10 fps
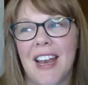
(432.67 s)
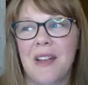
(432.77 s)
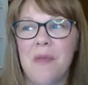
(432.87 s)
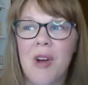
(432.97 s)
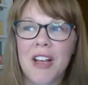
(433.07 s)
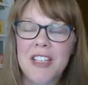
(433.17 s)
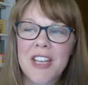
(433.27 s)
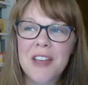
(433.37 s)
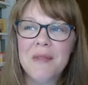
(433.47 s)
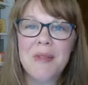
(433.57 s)
And I'm
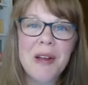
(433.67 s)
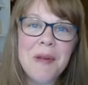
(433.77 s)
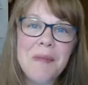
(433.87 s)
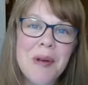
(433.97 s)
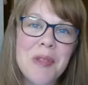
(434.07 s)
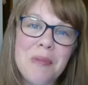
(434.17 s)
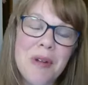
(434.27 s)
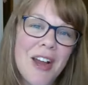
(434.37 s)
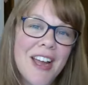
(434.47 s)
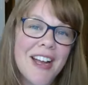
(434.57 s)
watching Mary Martha
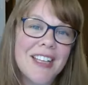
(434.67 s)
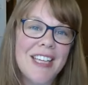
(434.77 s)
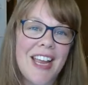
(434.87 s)
product